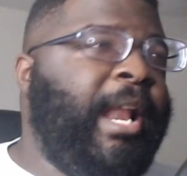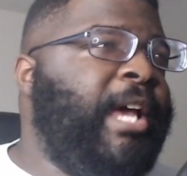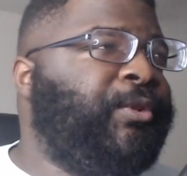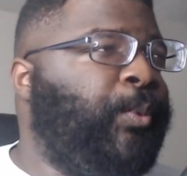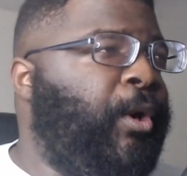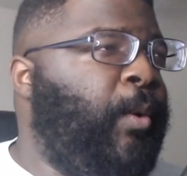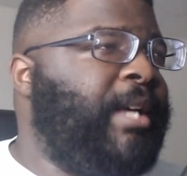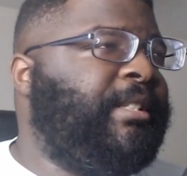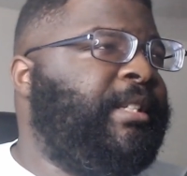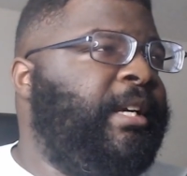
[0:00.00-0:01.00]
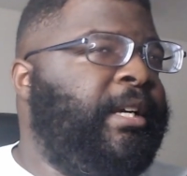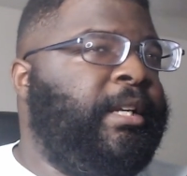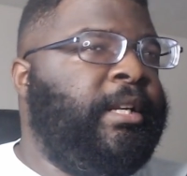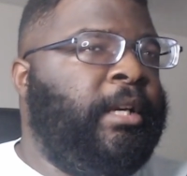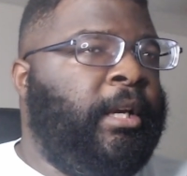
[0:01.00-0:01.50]
has
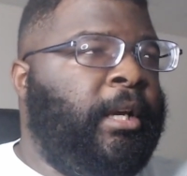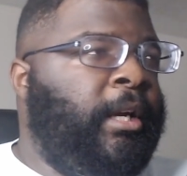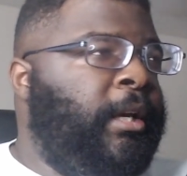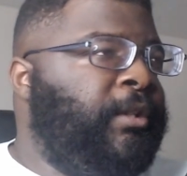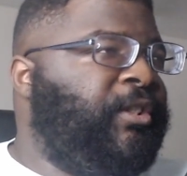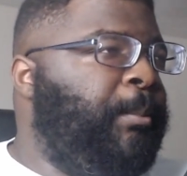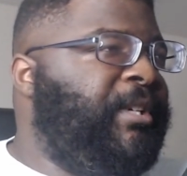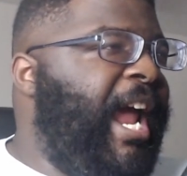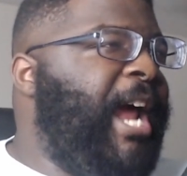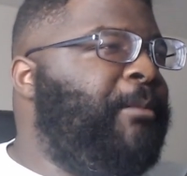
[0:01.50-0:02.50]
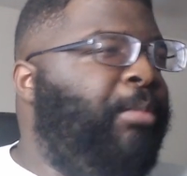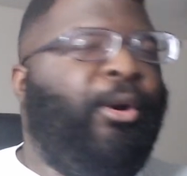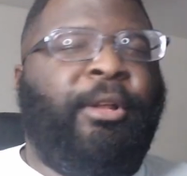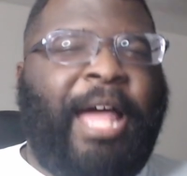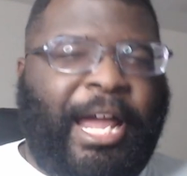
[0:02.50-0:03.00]
requested some Dan
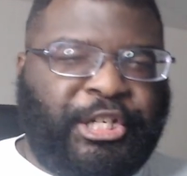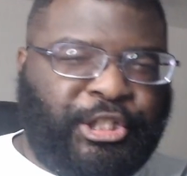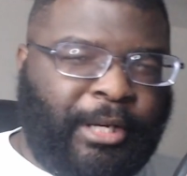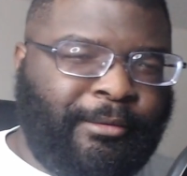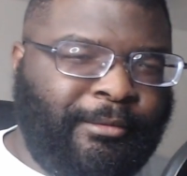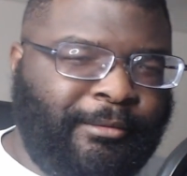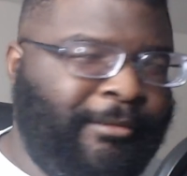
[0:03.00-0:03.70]
Bull action.